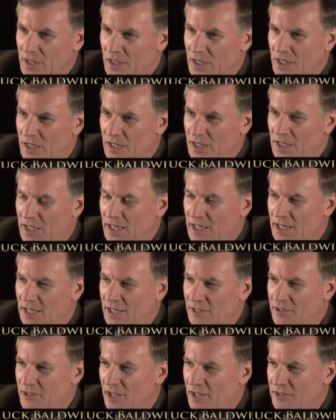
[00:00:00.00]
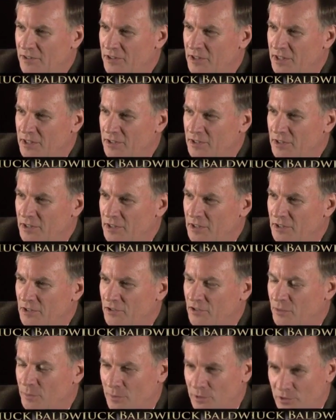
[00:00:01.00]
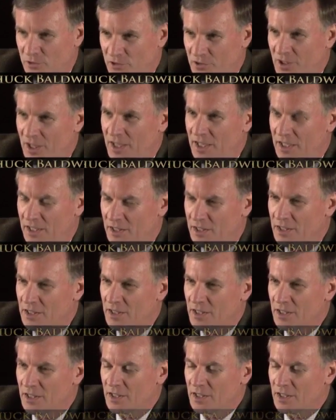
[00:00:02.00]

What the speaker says: I think that it's a mistake